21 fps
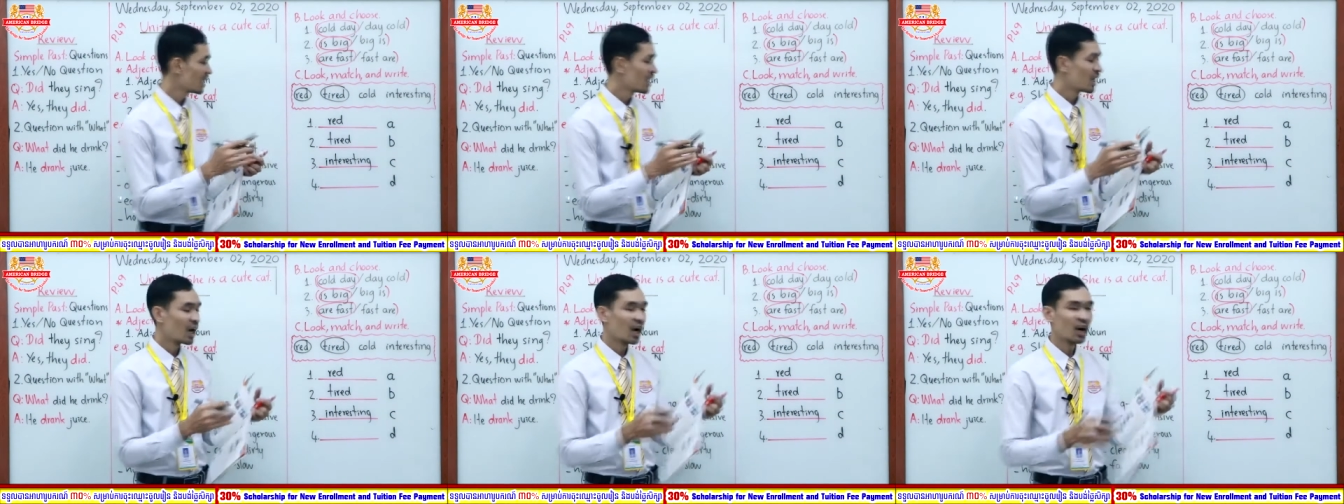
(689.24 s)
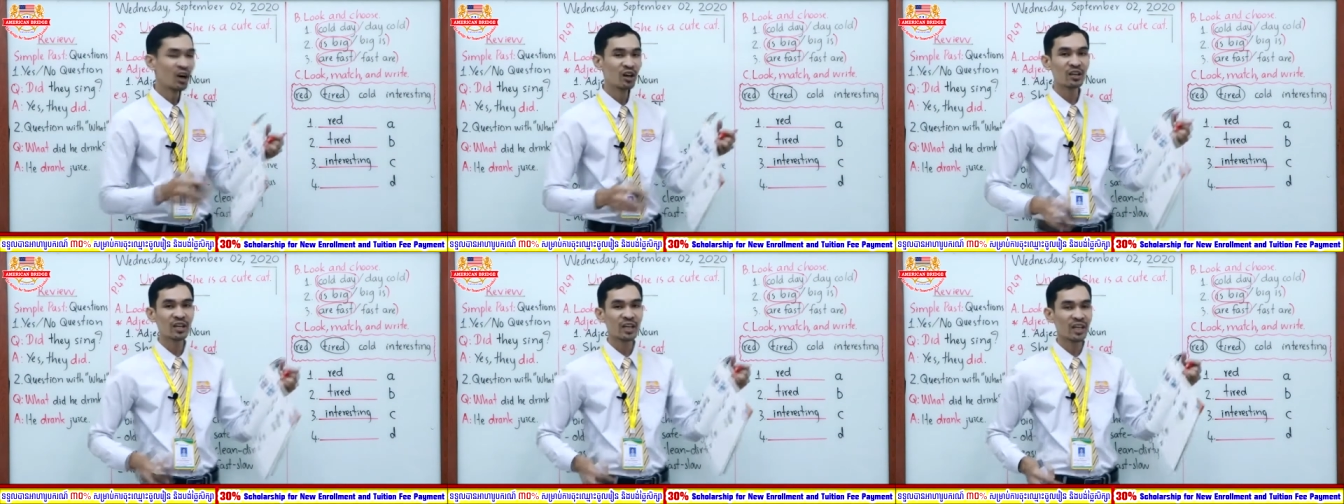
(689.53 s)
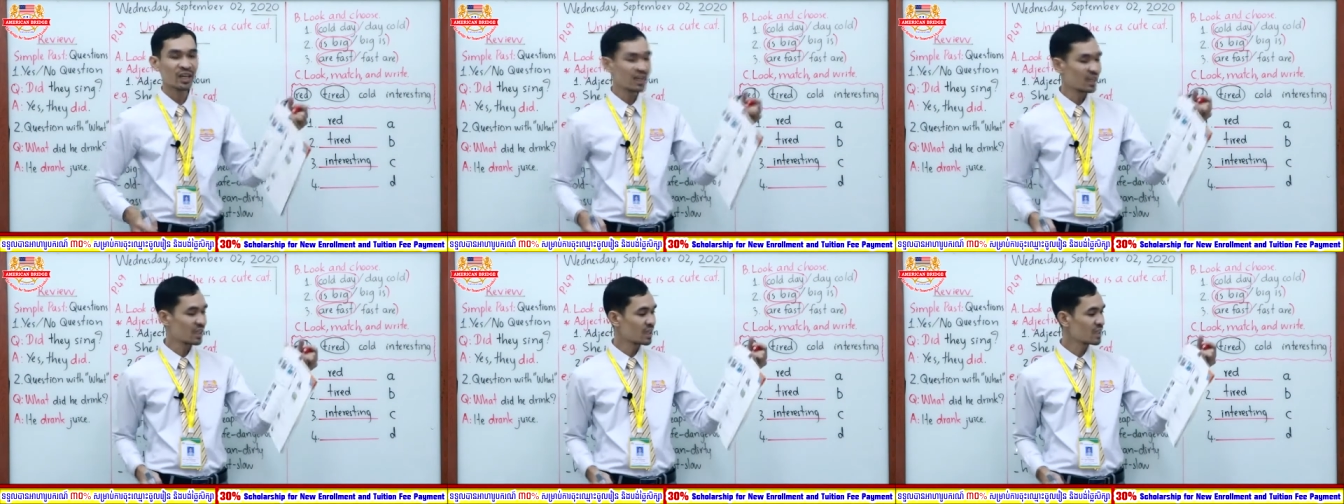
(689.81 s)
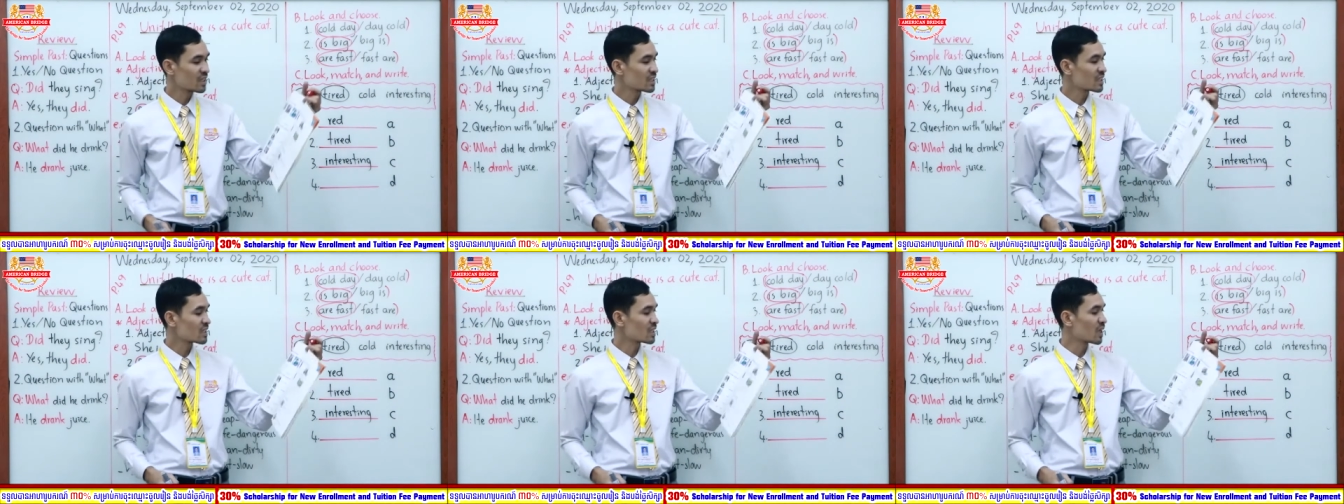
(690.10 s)

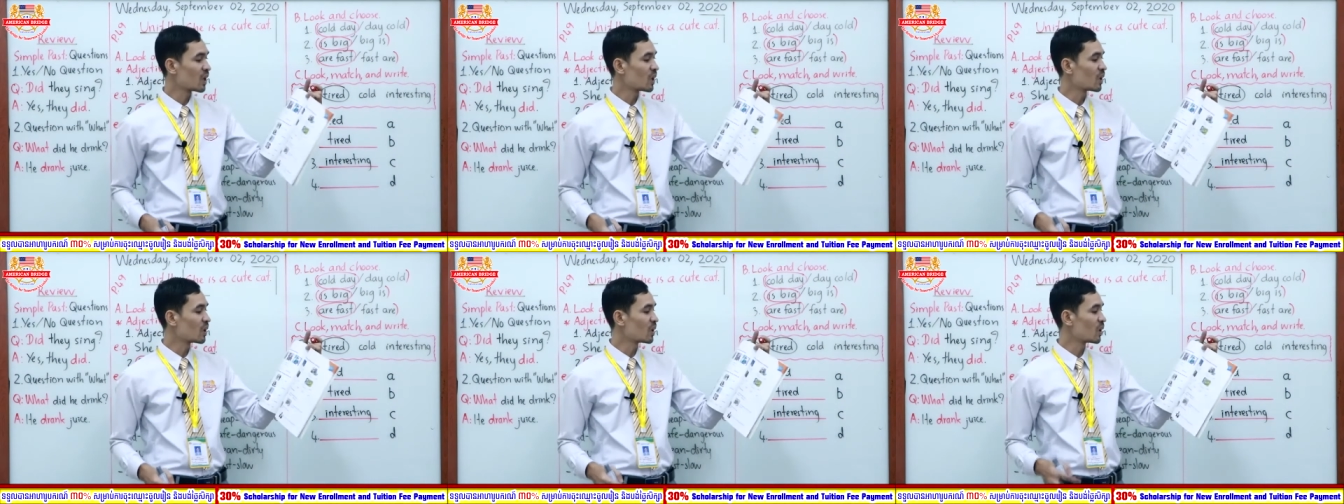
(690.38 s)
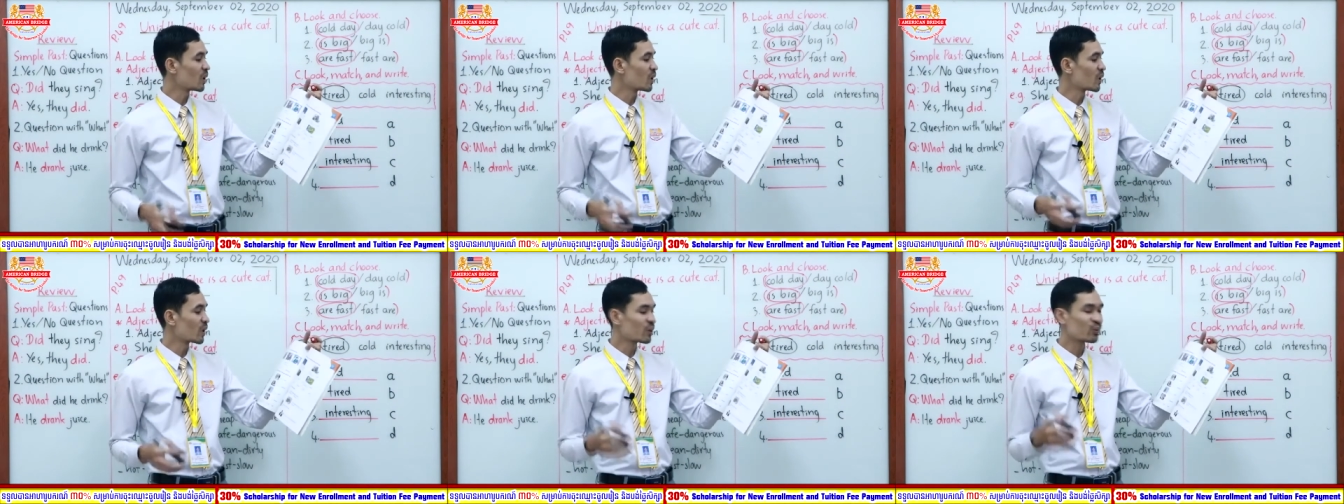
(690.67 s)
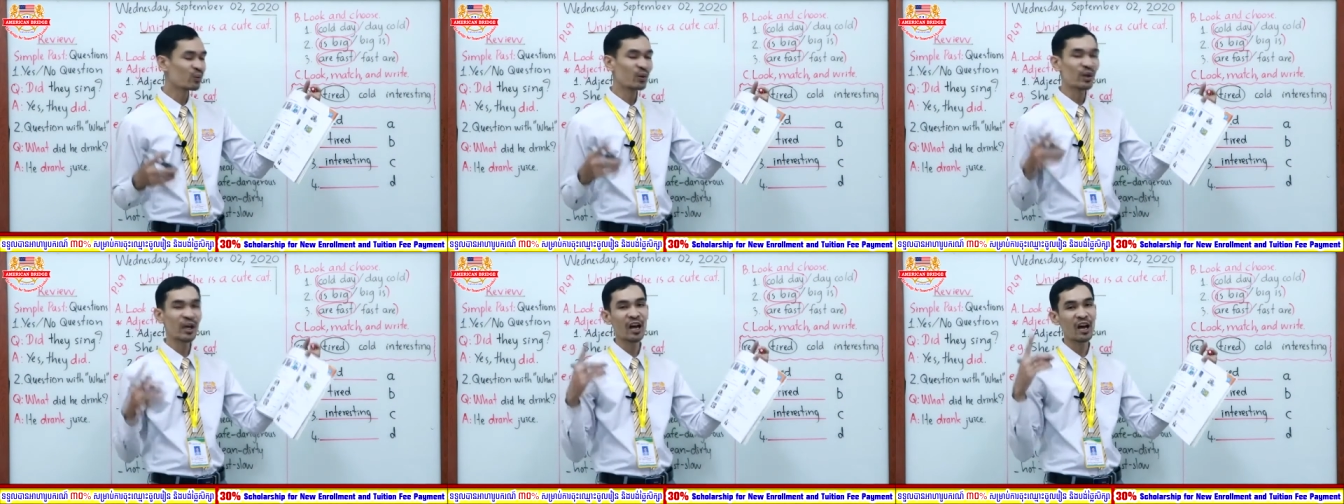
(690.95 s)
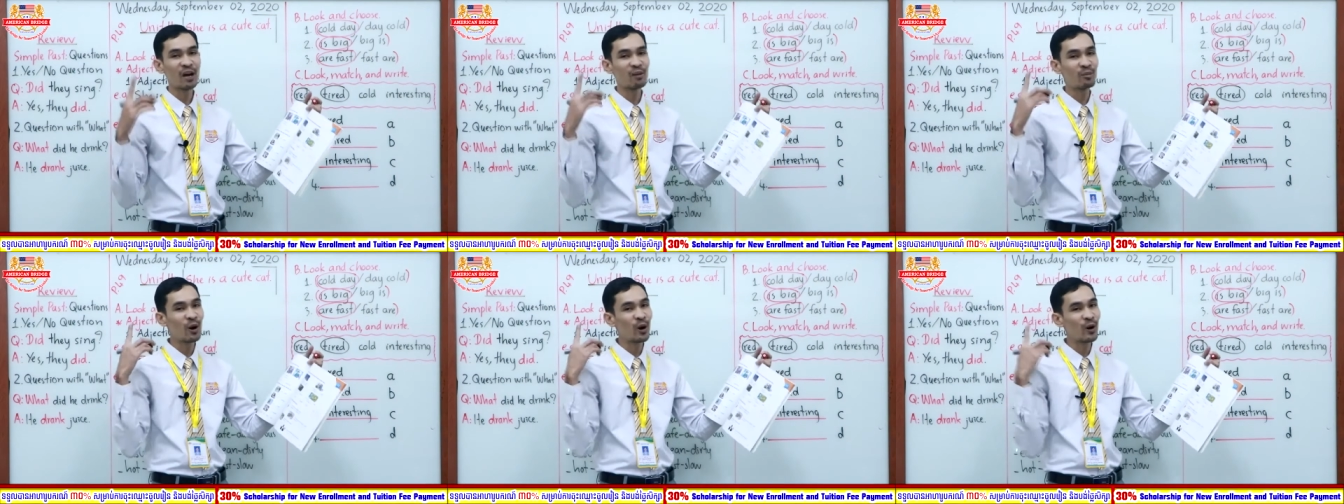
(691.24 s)
Okay, so we
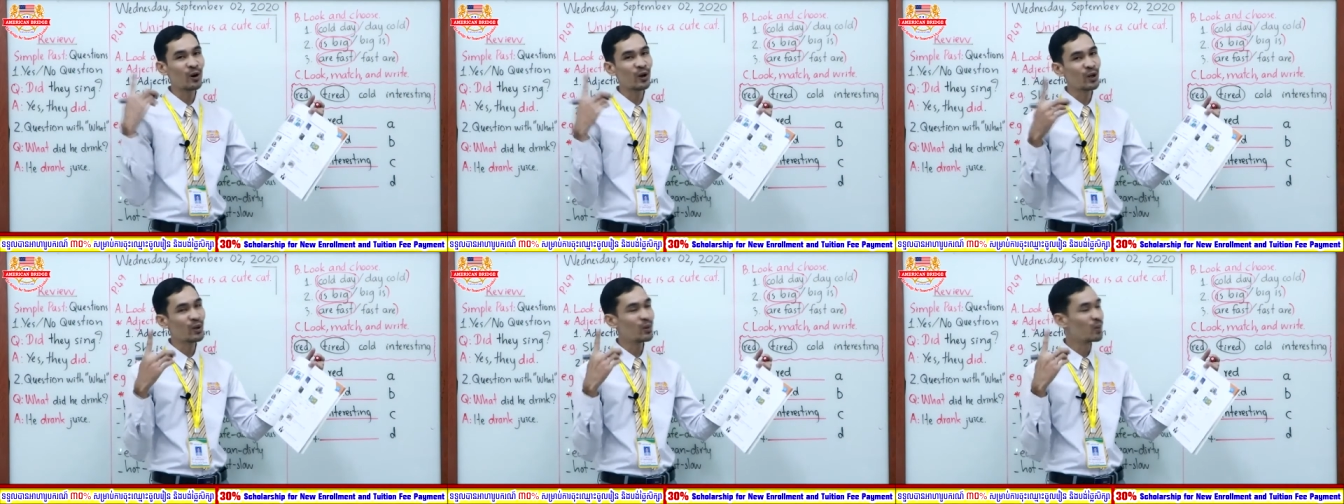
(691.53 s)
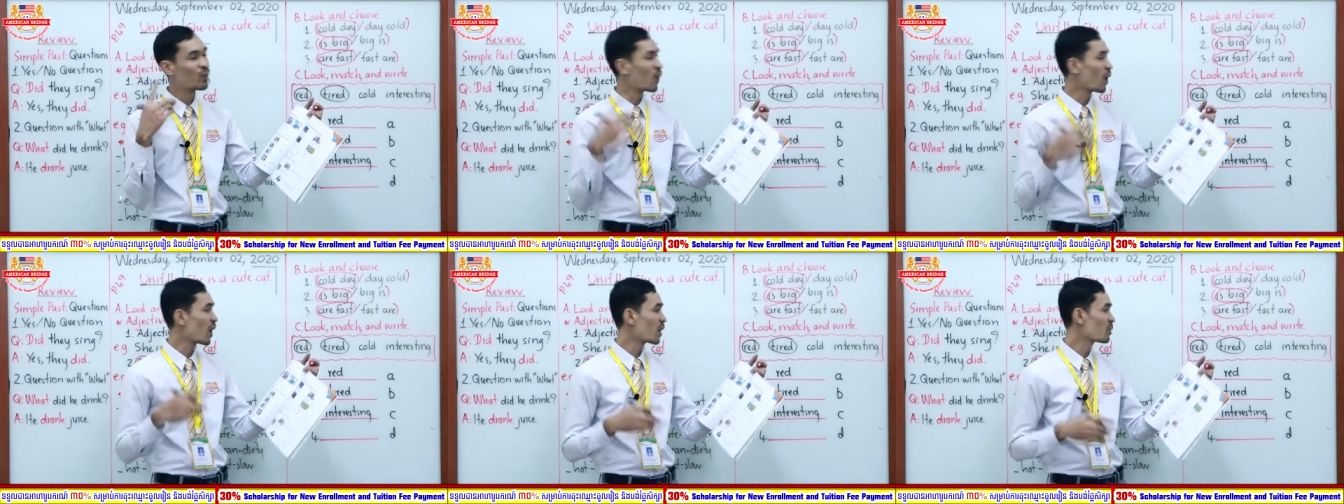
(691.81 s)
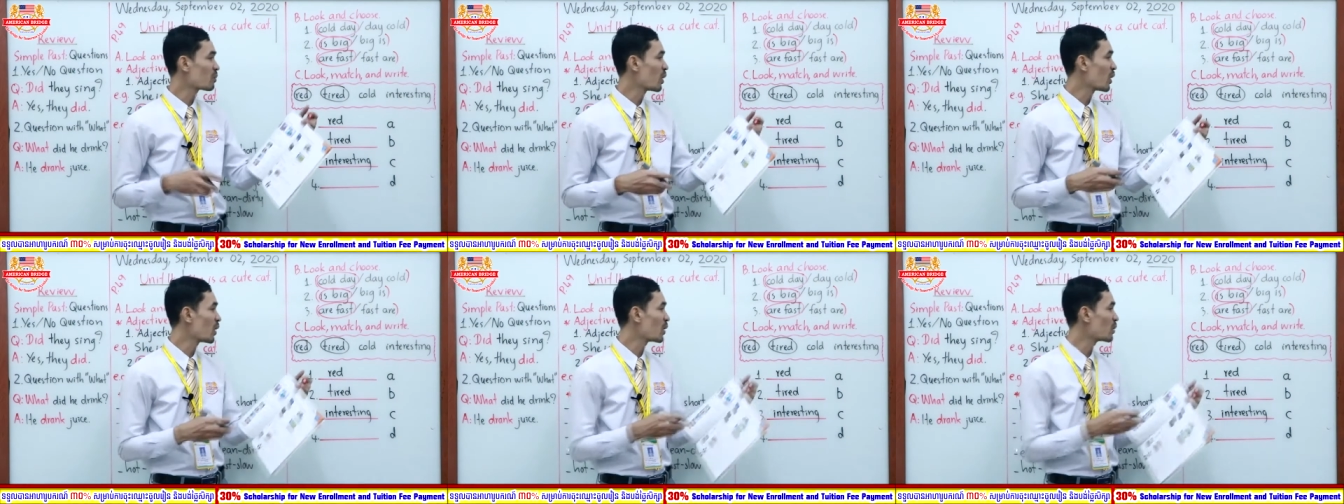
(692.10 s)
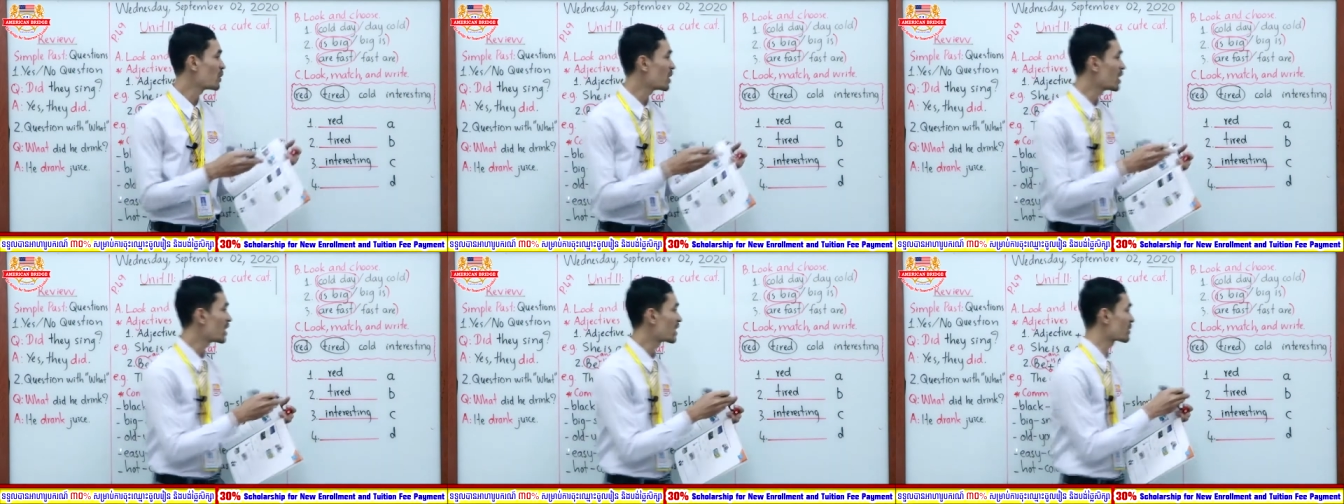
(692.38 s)
have only one more
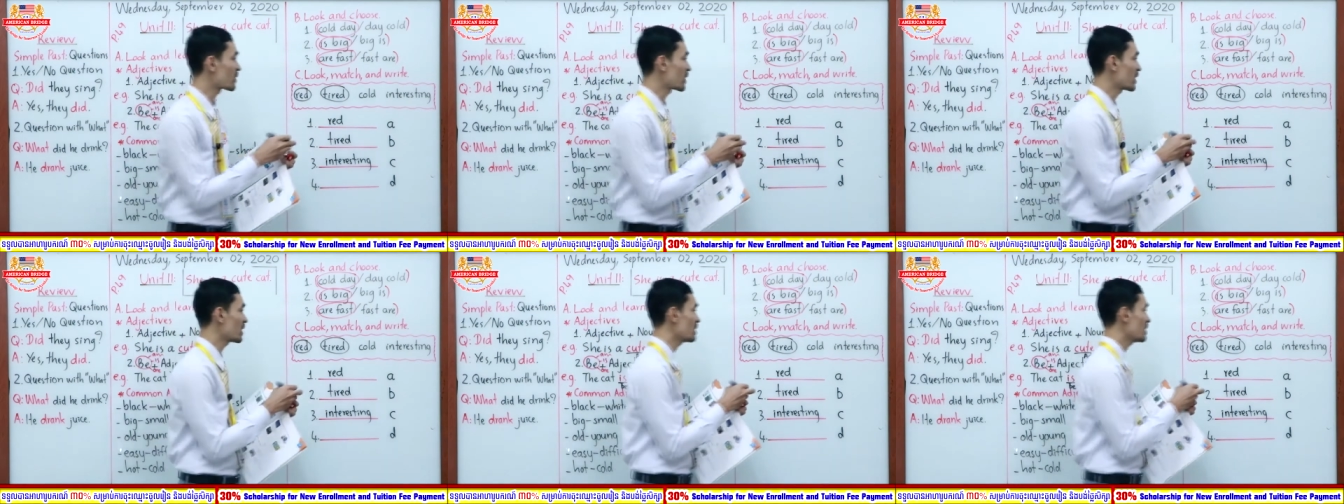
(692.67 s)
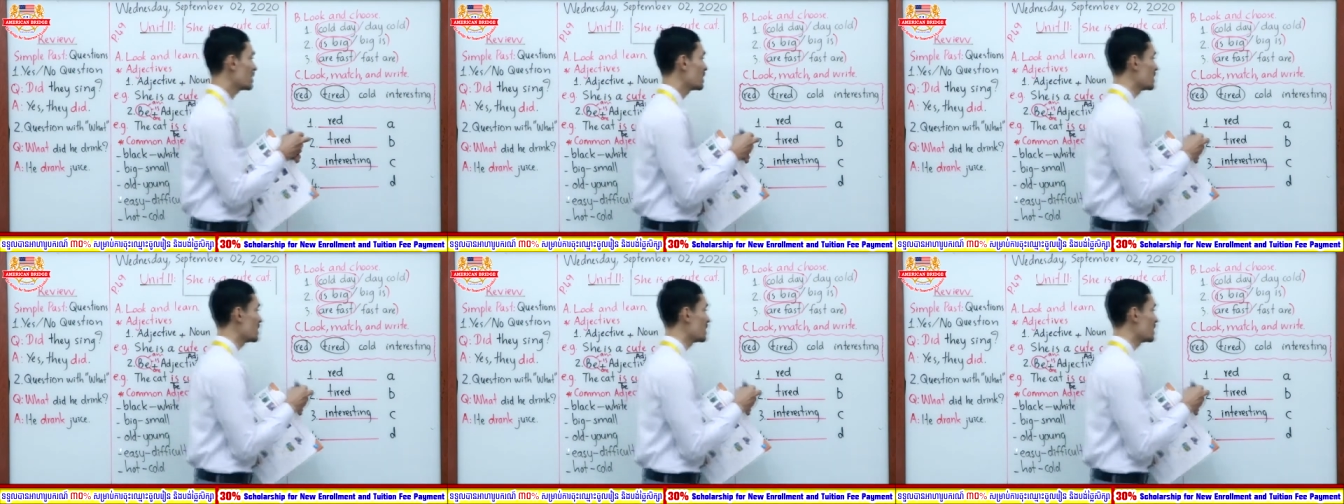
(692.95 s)
word, right?